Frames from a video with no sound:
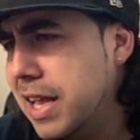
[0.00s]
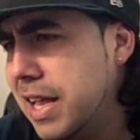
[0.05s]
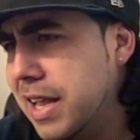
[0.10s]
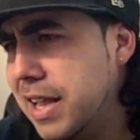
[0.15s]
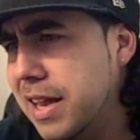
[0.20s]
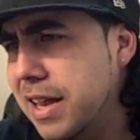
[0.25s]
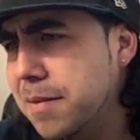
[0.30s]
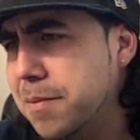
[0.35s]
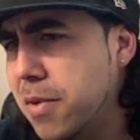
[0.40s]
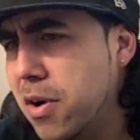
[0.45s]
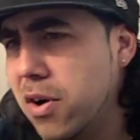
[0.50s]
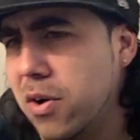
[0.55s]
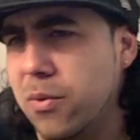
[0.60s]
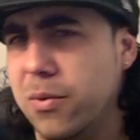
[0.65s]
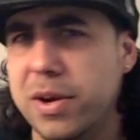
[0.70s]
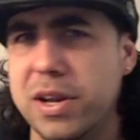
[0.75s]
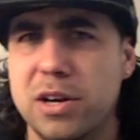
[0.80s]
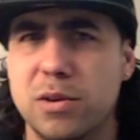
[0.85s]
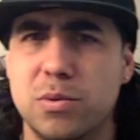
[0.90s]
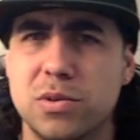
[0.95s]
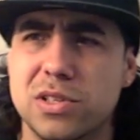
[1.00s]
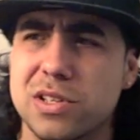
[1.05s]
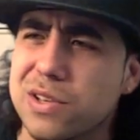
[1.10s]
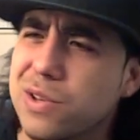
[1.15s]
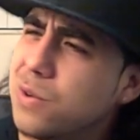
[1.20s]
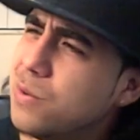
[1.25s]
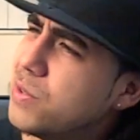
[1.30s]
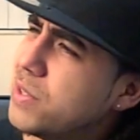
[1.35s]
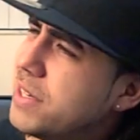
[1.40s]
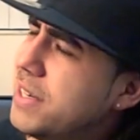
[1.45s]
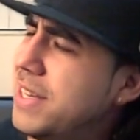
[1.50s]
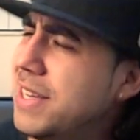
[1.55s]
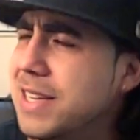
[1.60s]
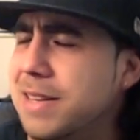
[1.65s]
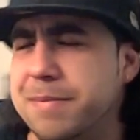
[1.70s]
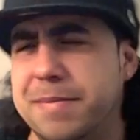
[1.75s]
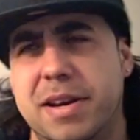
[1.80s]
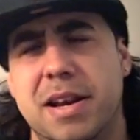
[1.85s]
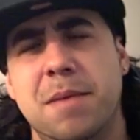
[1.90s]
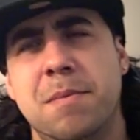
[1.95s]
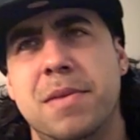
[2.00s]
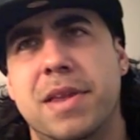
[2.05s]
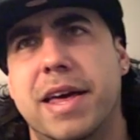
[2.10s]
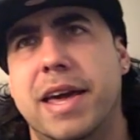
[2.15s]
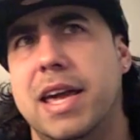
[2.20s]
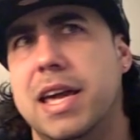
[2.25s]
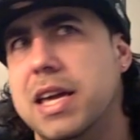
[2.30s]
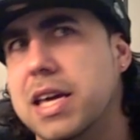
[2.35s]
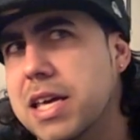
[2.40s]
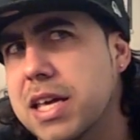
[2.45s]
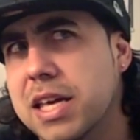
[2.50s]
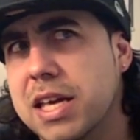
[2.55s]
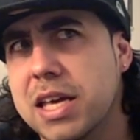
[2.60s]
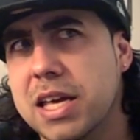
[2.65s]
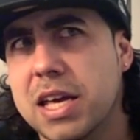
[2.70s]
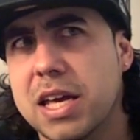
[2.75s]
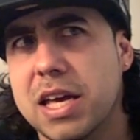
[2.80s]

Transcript: and Margarito was closing in, but I'm like,